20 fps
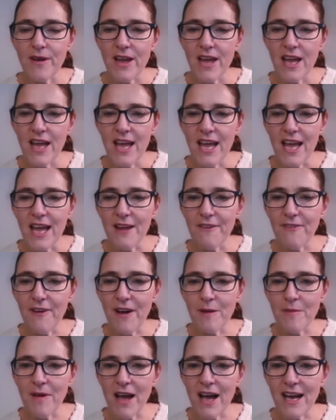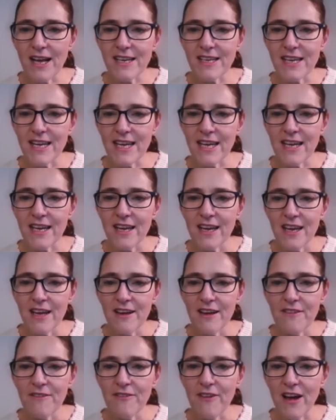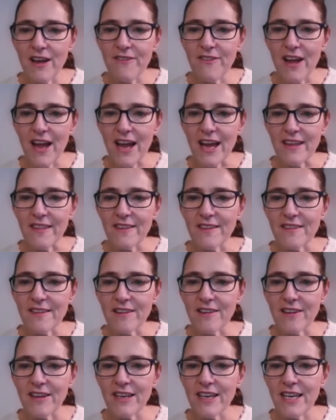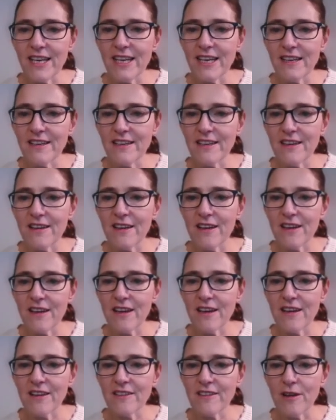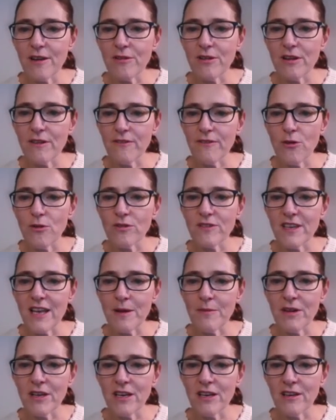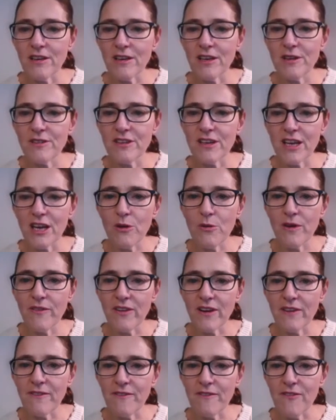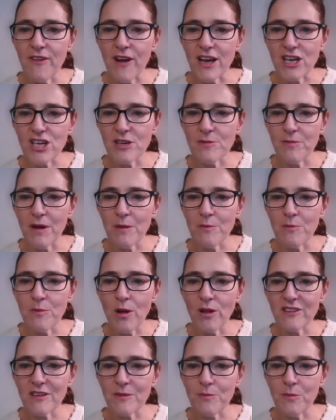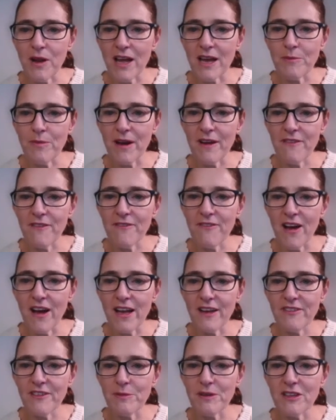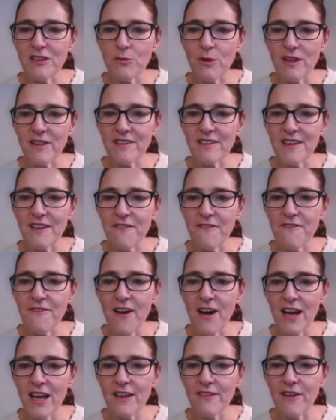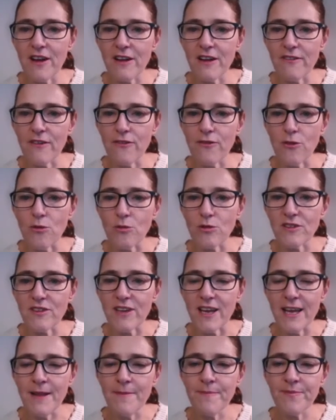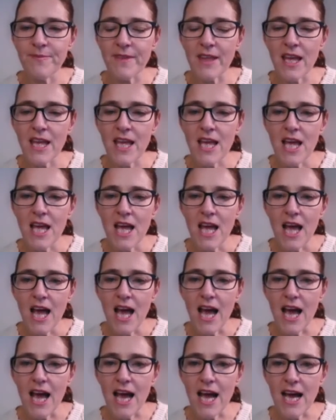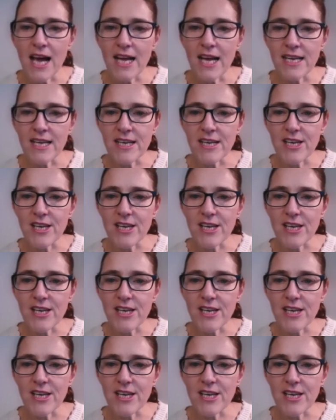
if I'm adding 5/8 and I need a total of 40, I'm going to use an equivalent fraction by multiplying by 5 to be 25 over 40. And